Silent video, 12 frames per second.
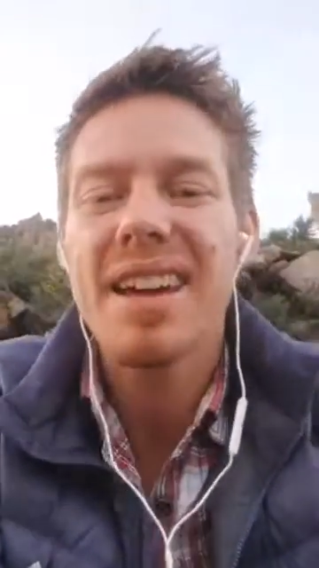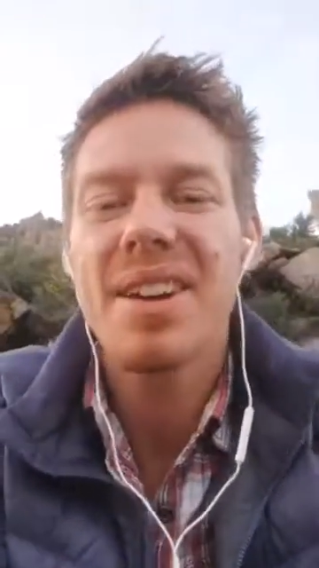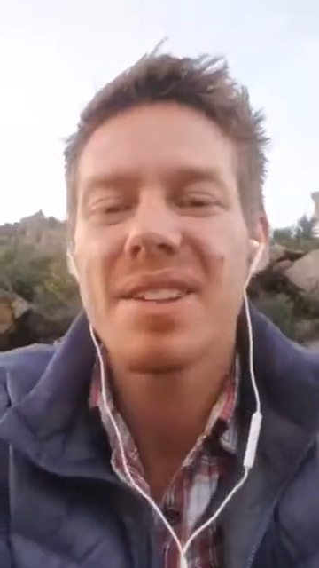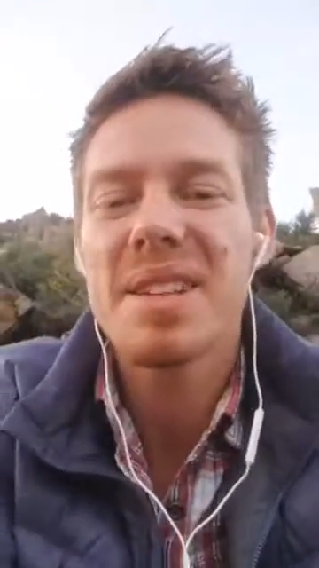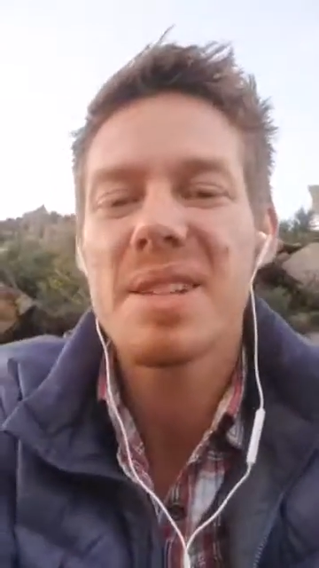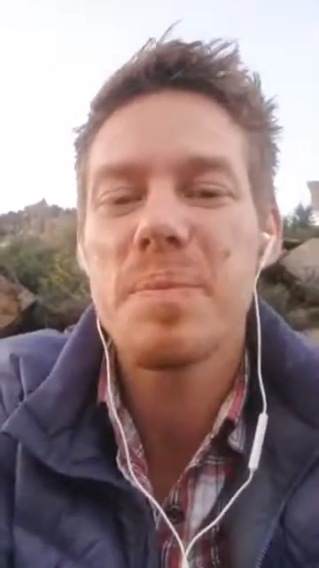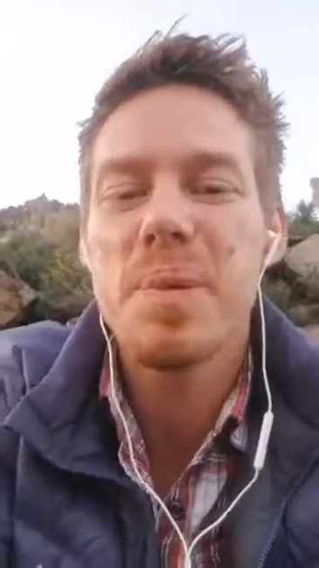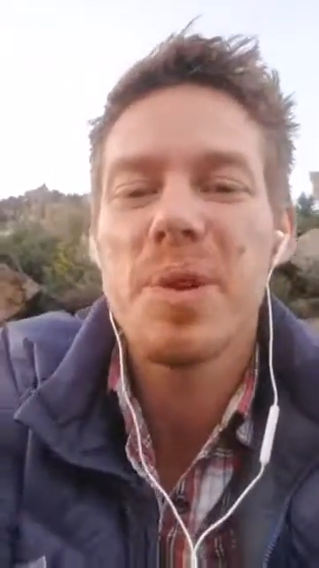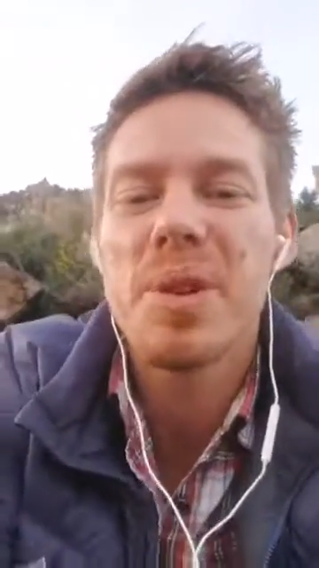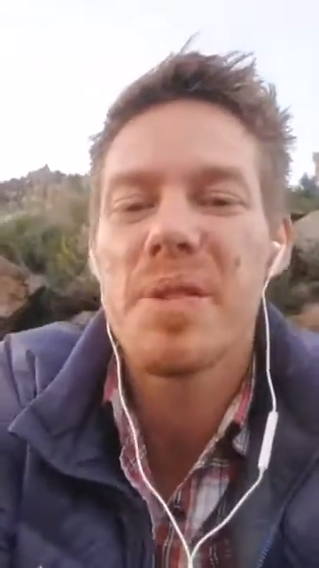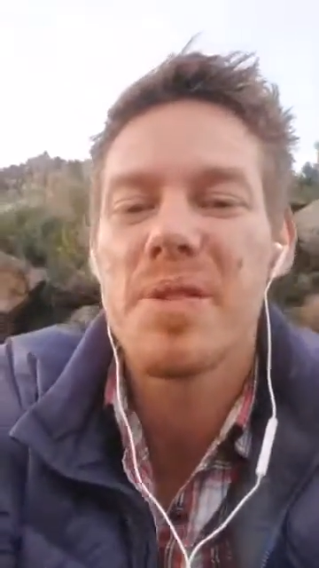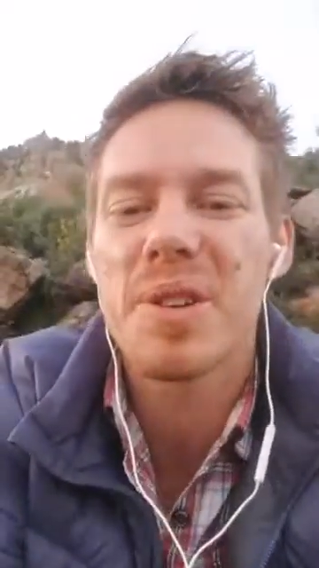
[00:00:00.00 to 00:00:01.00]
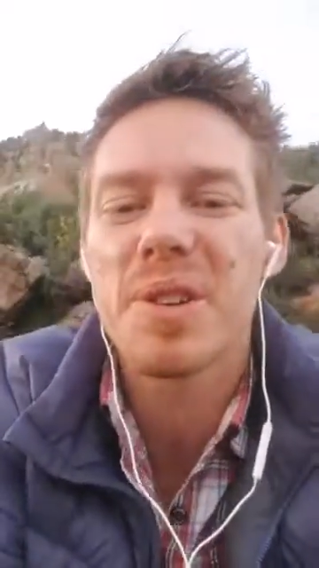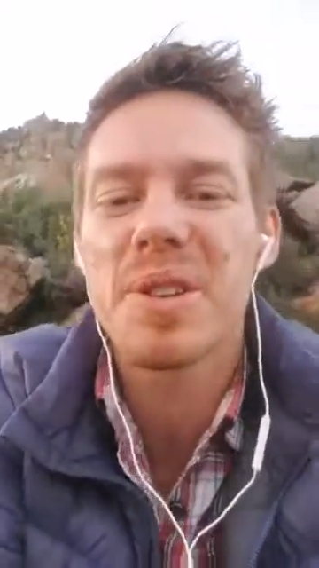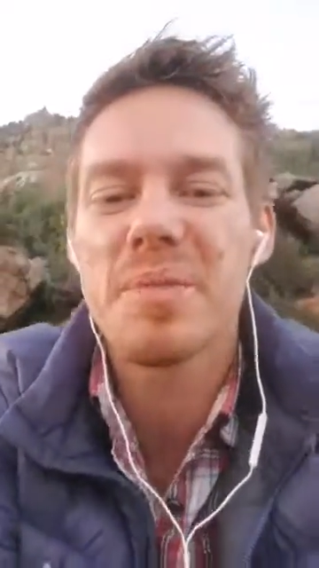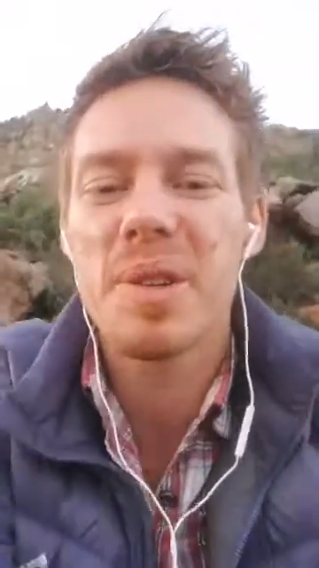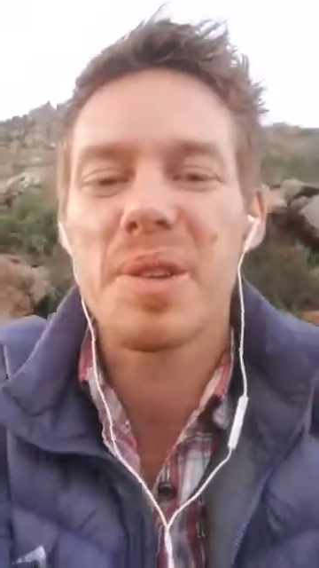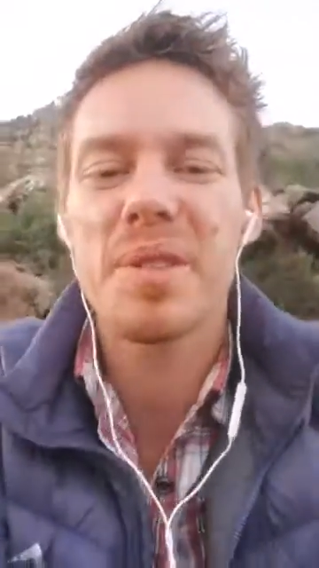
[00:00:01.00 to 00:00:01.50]
on this beautiful,
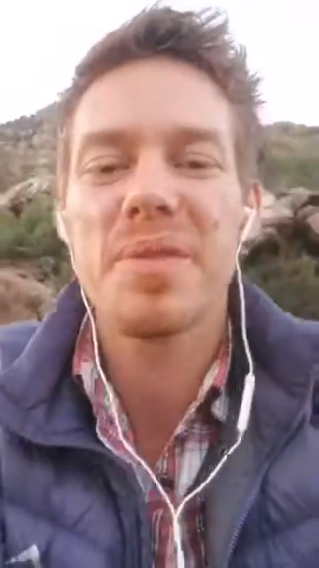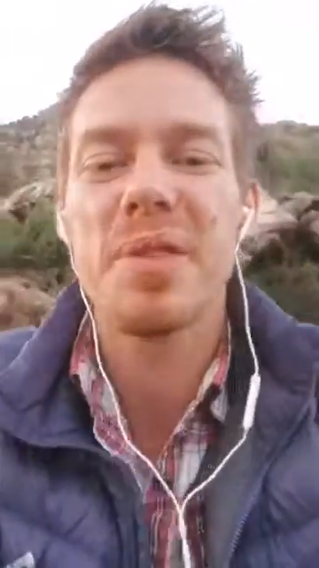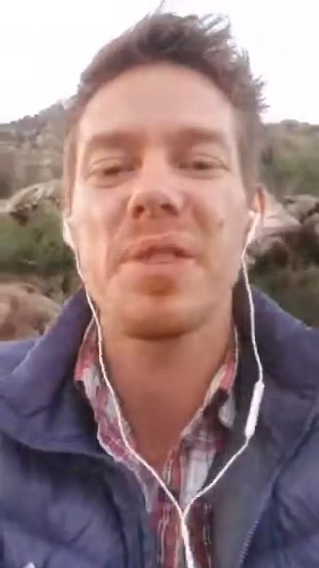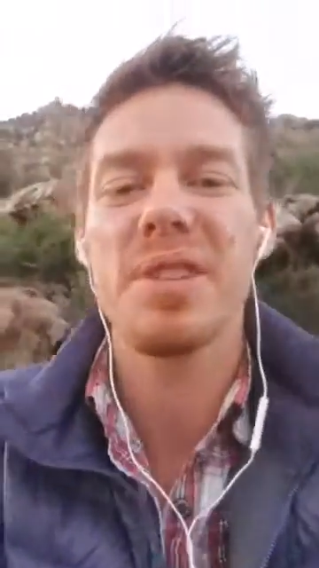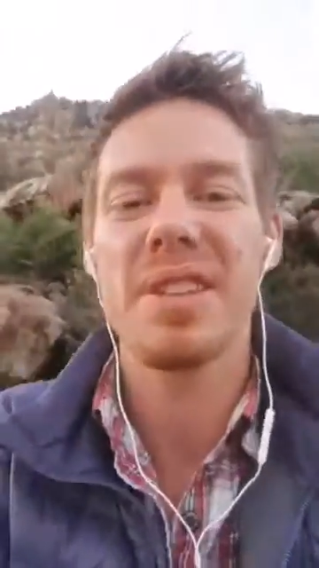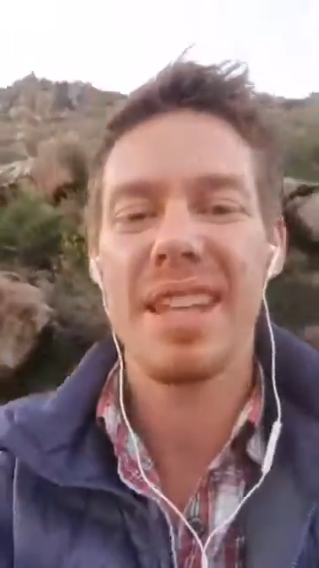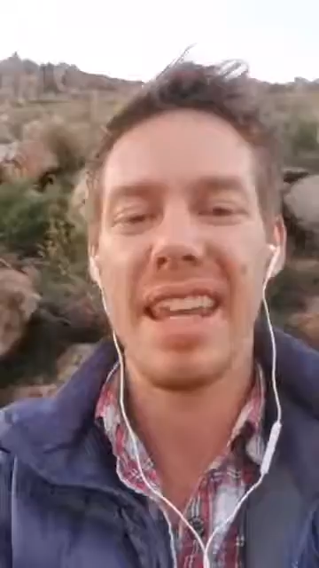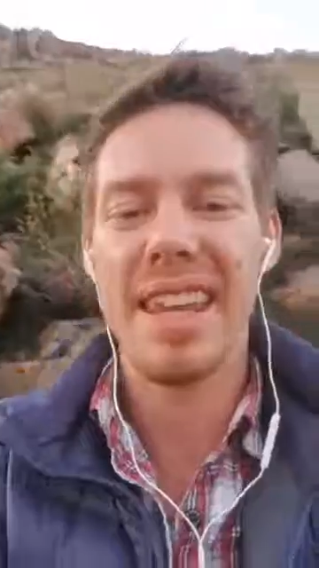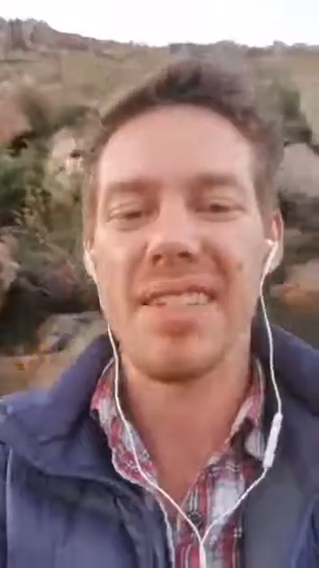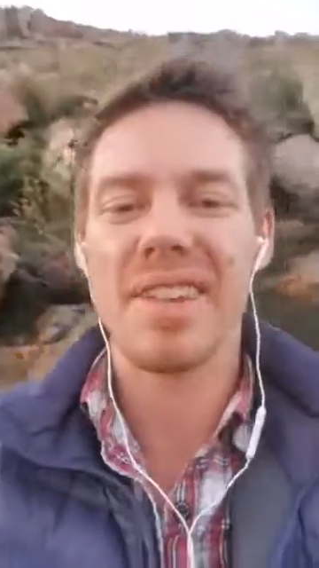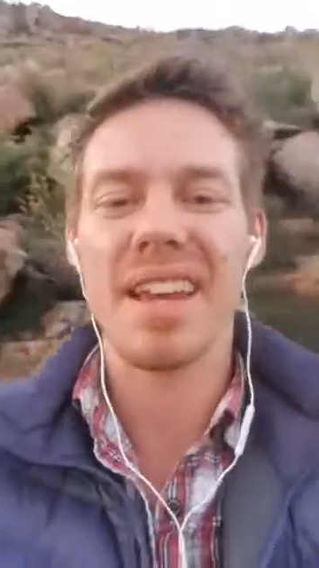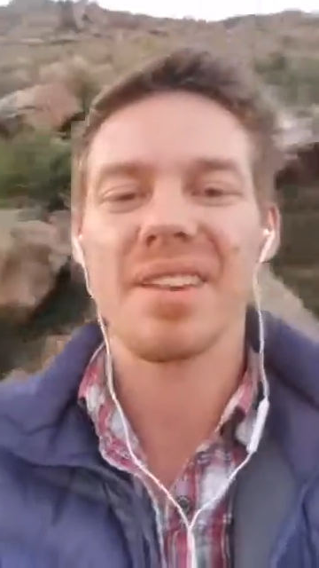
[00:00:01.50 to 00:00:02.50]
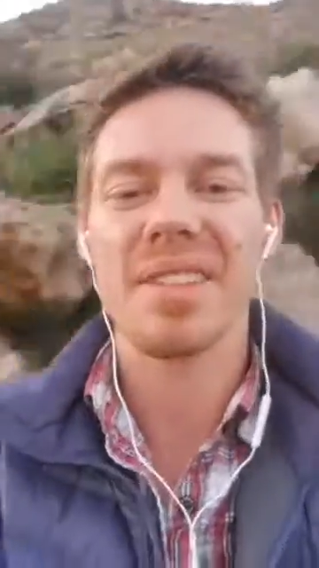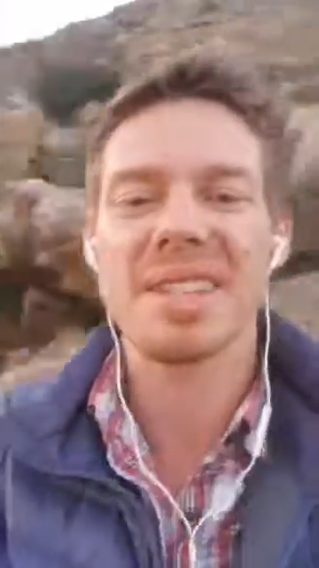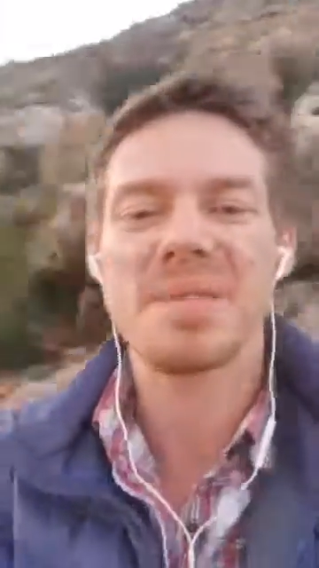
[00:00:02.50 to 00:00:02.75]
beautiful evening, on this